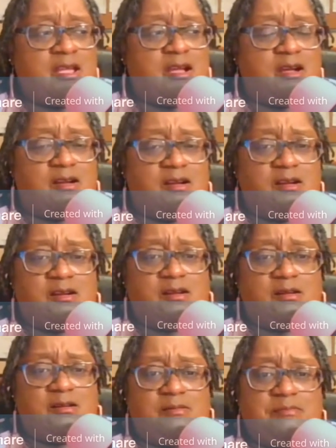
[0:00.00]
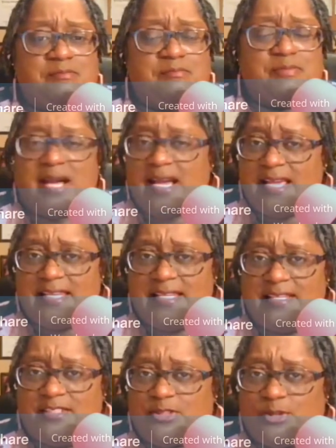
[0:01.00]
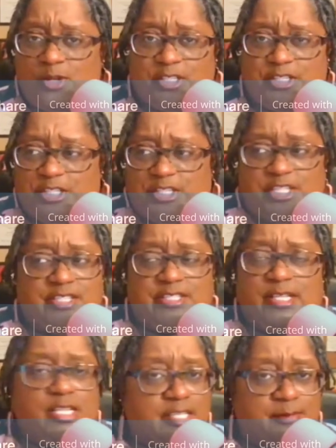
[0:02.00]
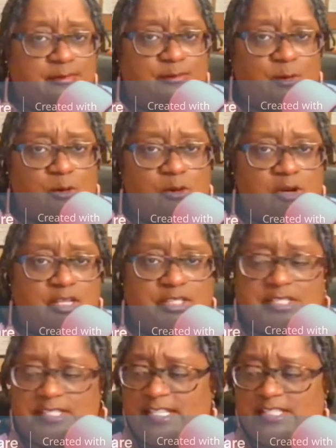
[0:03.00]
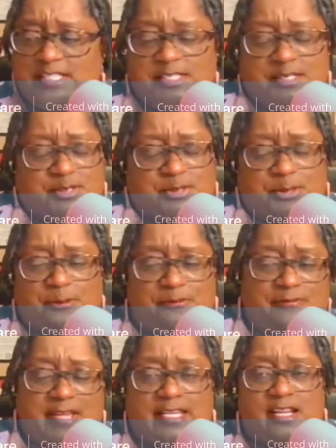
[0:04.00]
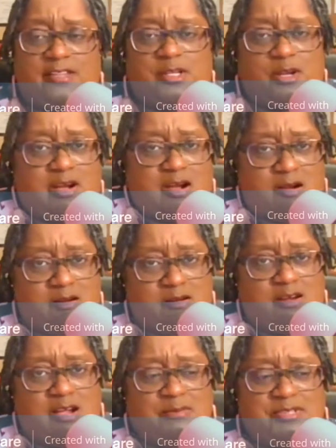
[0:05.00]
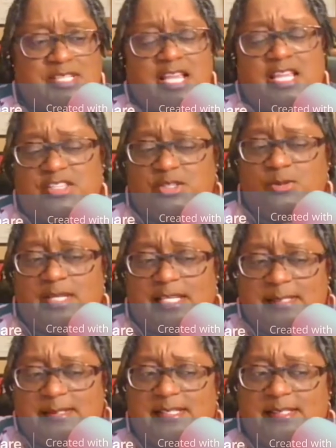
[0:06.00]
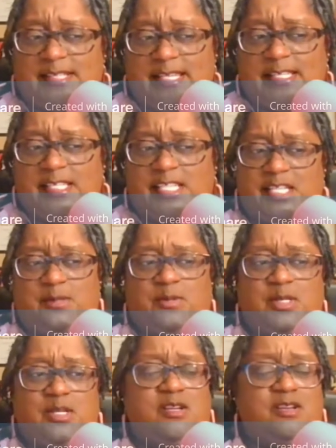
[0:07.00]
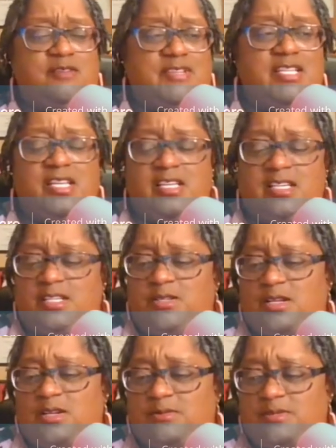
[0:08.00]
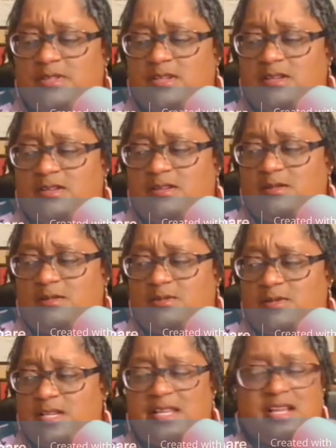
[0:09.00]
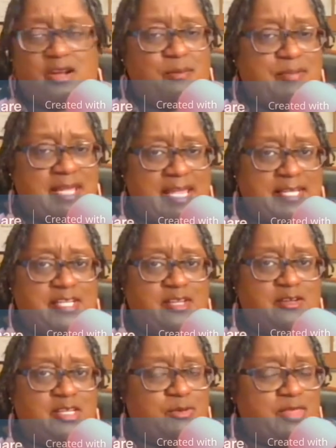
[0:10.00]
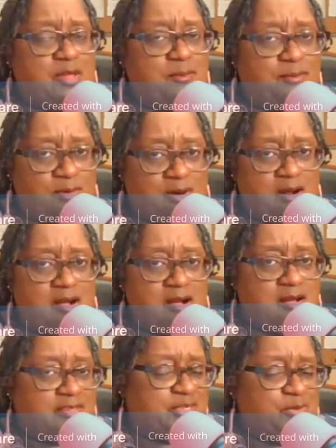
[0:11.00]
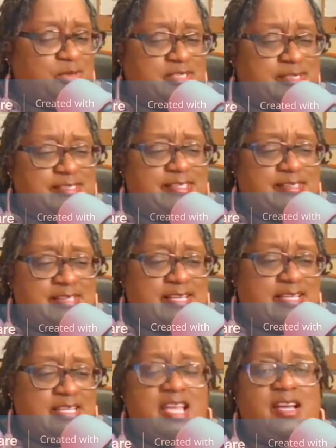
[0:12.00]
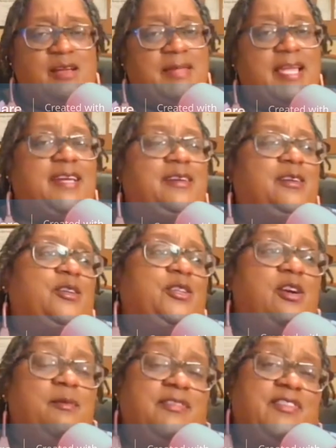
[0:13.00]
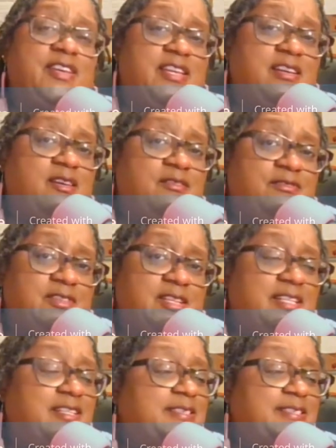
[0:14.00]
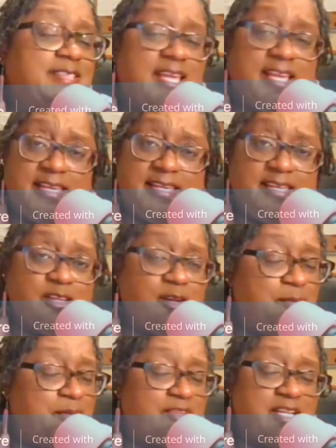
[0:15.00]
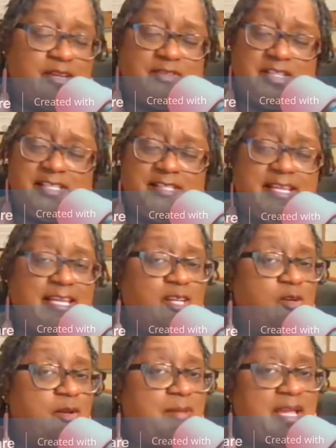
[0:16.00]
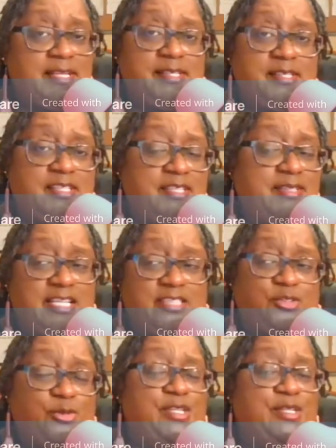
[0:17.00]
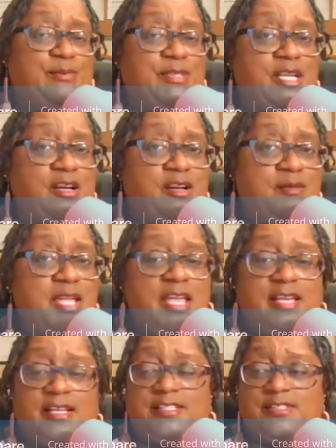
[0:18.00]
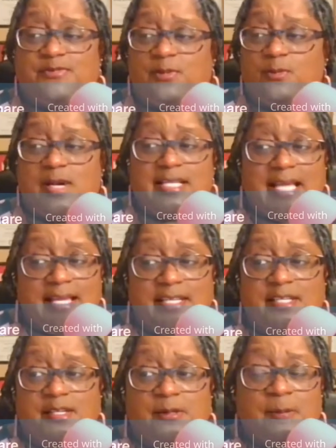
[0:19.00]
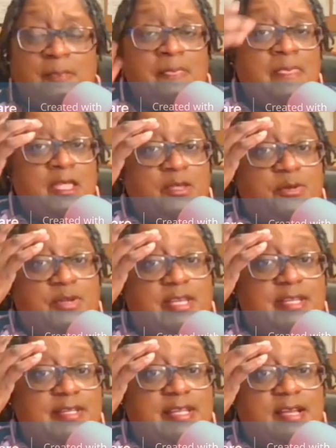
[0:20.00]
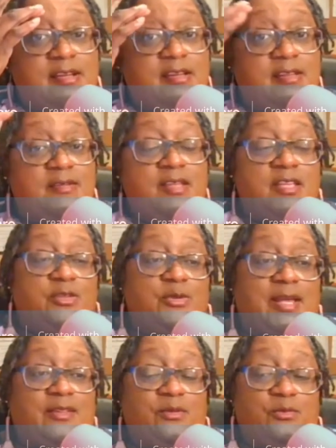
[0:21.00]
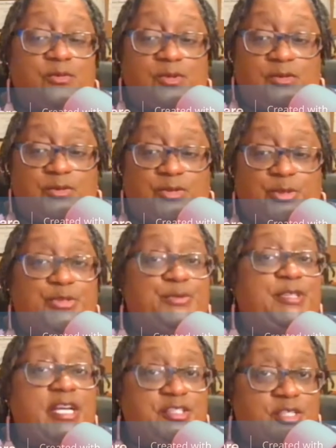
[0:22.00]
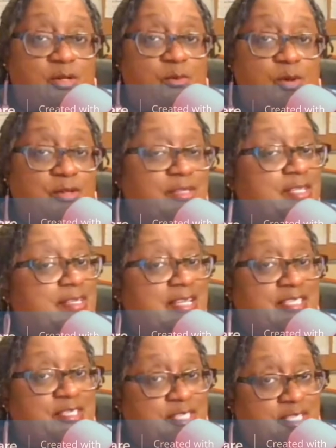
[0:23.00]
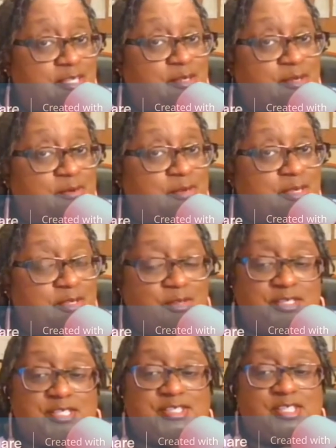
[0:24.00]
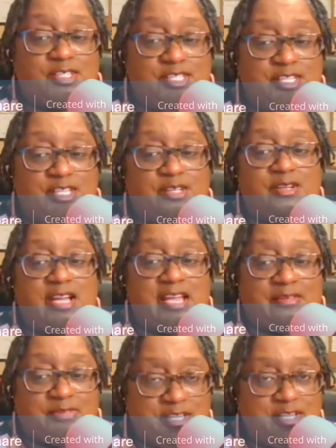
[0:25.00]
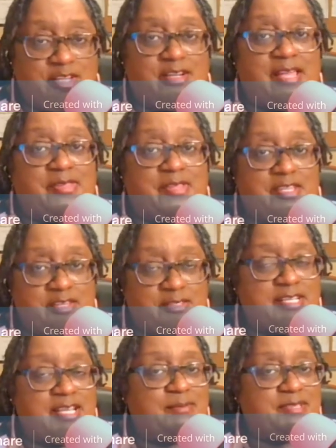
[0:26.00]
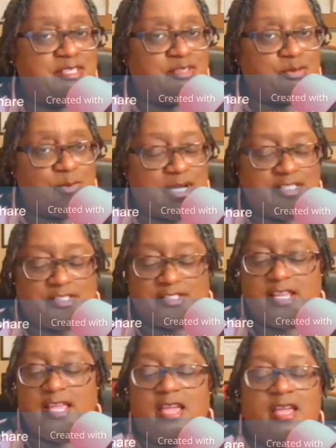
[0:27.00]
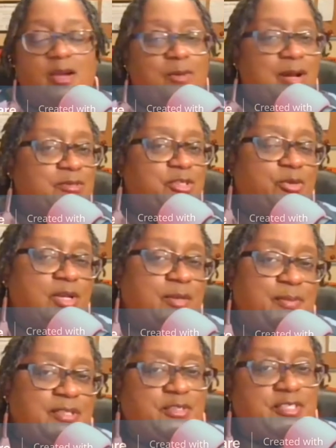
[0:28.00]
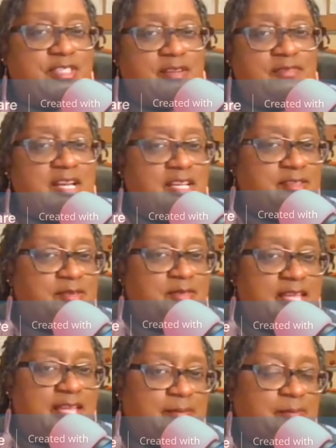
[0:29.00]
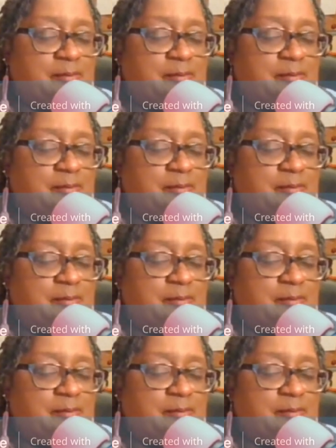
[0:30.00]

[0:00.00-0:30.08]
uh, body structure she's looking for? She's saying she's too fat under her arms. She want to get that taken care of. And you know, uh, in her back area with her bra. She wants to get that. I'm like, girl, you're going to be forever in a day. You're going to be forever in a day going back, getting that trimmed up. Because from what I hear, you get it done, you have to do some touch up work the next year. You know, it's just a year after year after year type of situation. And why would you want to put yourself under that?